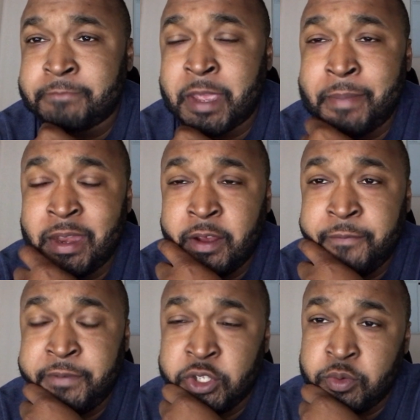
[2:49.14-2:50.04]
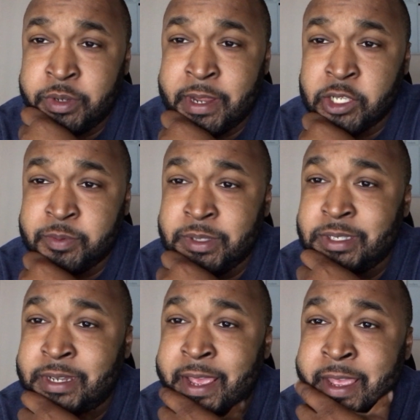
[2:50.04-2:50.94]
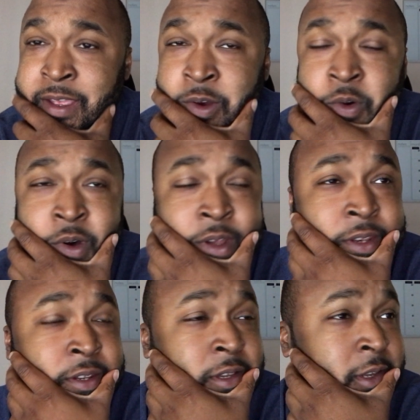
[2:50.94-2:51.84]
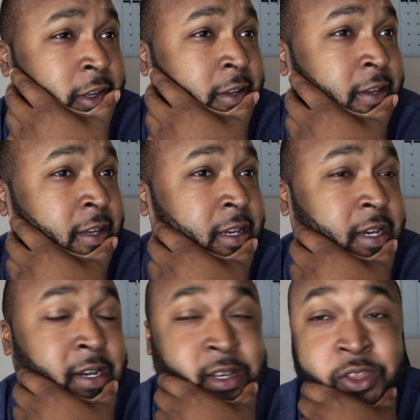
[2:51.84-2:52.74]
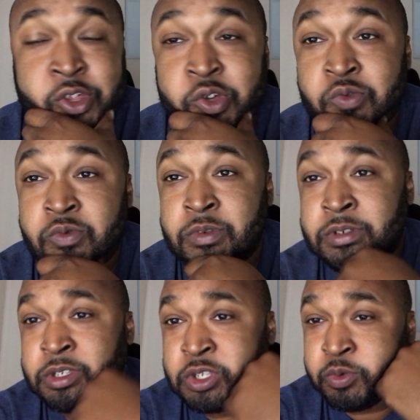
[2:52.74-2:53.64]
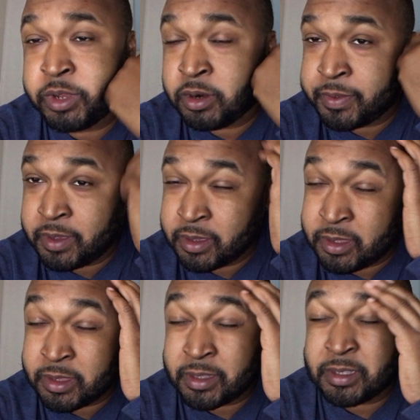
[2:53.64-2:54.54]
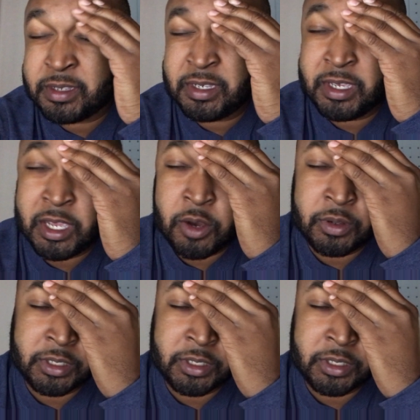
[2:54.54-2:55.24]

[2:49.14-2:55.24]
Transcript: They made an official announcement today on June's Twitter. I think he's like the CEO or